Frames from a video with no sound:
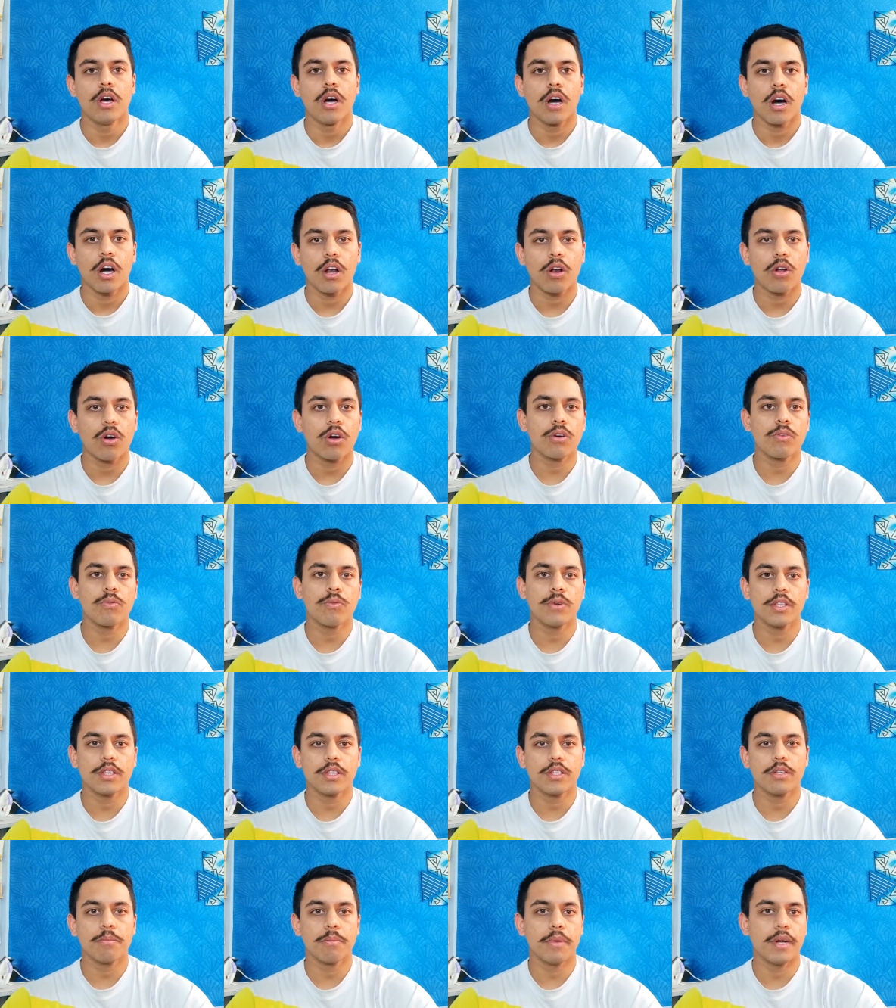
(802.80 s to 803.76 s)
Along
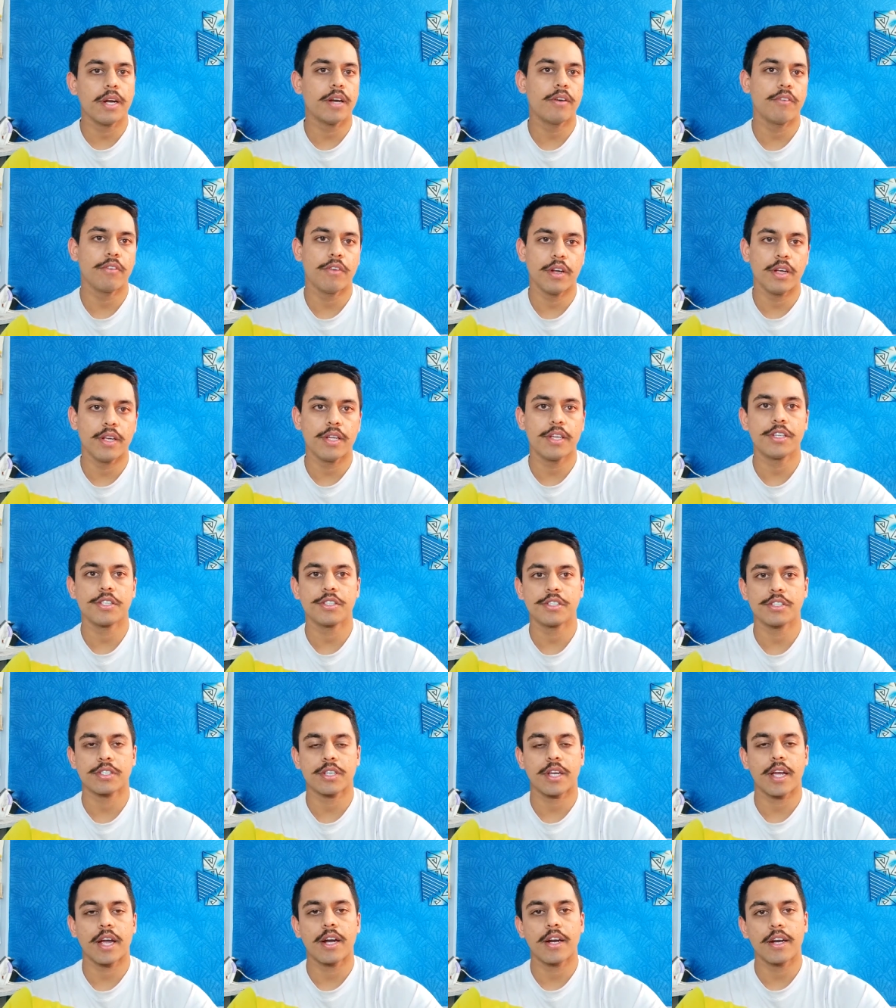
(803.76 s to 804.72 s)
with the bed,
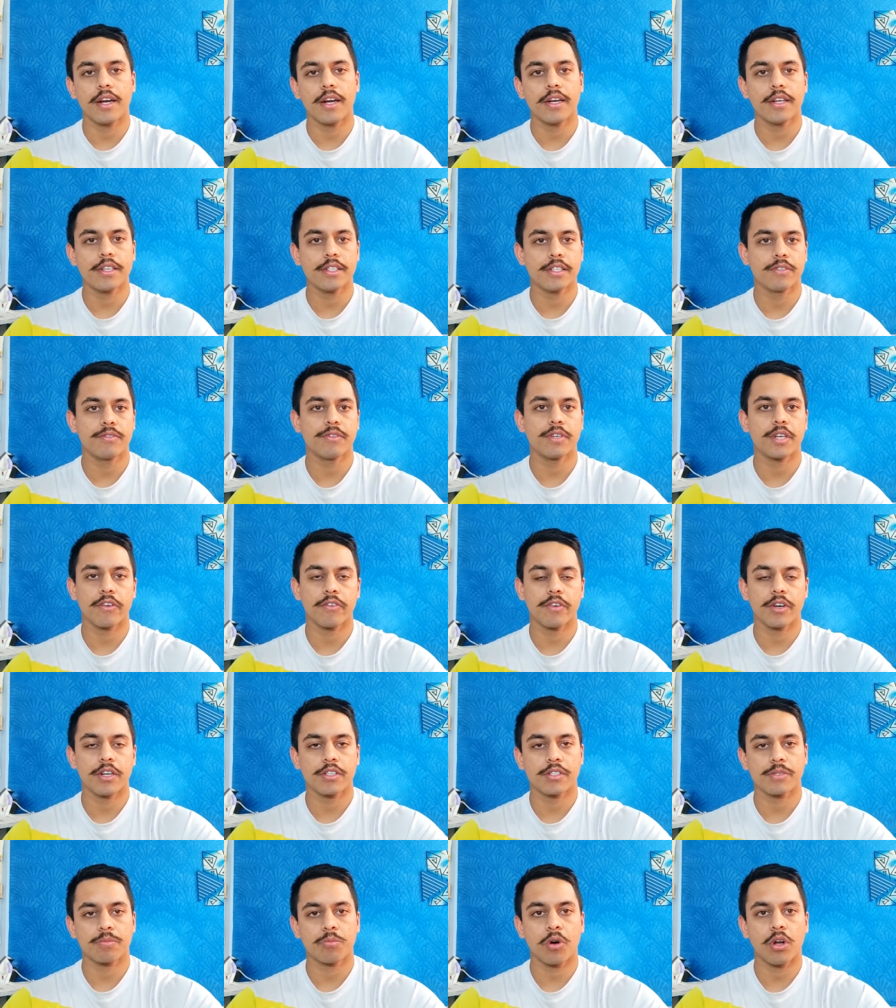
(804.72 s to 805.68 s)
each candidate is even
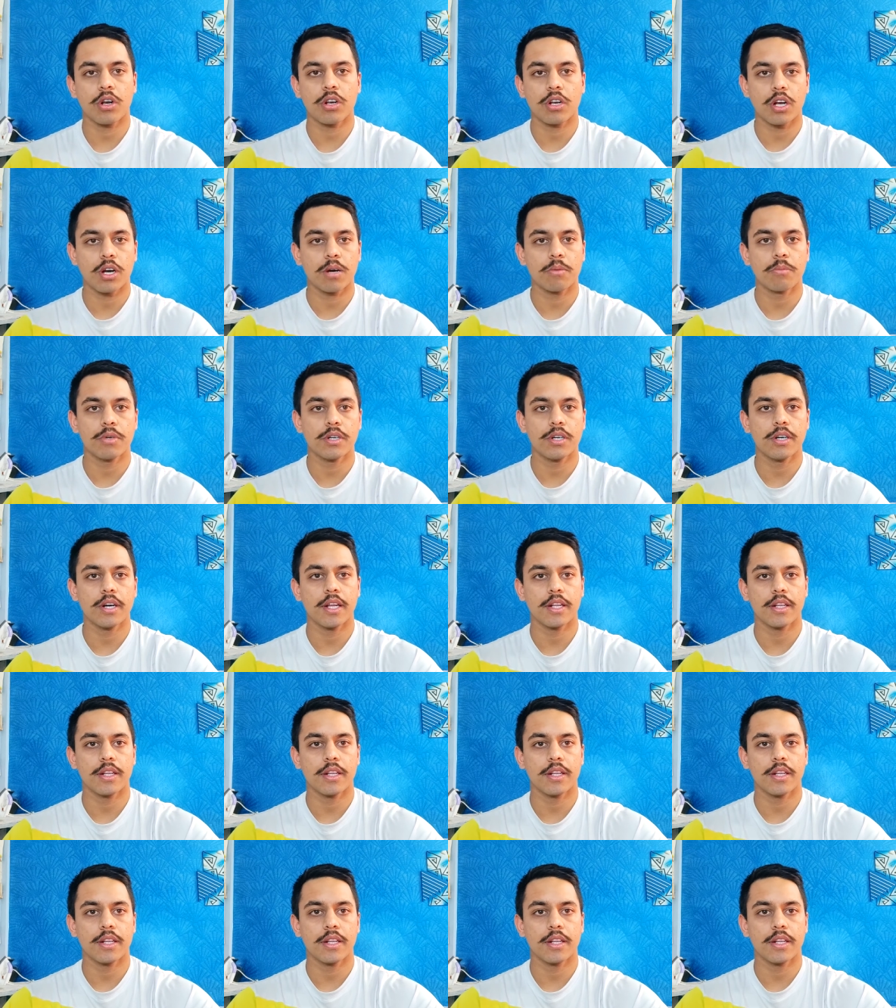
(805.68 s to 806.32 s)
given a small cupboard,